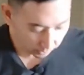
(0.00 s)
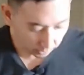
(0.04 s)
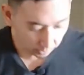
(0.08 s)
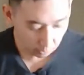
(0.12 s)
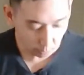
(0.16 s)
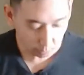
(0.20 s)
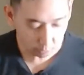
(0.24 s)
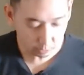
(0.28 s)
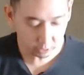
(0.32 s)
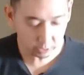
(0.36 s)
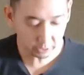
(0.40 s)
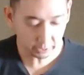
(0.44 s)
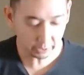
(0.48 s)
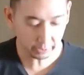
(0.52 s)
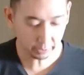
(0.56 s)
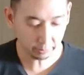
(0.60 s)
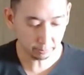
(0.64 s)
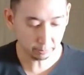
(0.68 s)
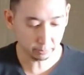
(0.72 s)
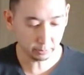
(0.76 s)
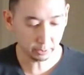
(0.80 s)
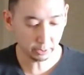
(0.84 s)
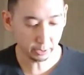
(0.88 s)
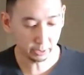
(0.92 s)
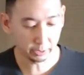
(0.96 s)
I wouldn't say
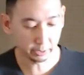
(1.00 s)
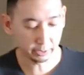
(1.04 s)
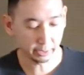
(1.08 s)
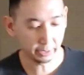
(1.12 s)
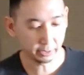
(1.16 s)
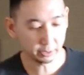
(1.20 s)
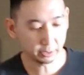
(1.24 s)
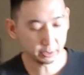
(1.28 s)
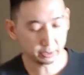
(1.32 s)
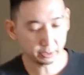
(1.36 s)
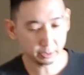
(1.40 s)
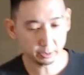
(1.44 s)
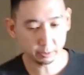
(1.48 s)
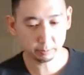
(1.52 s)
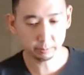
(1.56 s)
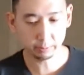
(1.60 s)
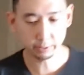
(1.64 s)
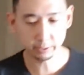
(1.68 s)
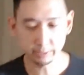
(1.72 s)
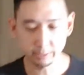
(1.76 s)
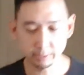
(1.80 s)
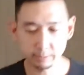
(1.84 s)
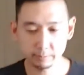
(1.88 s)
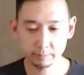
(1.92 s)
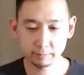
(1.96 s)
I'm against it,
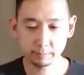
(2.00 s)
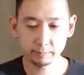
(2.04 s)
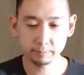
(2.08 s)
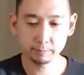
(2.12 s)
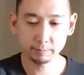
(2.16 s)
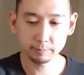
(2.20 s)
but...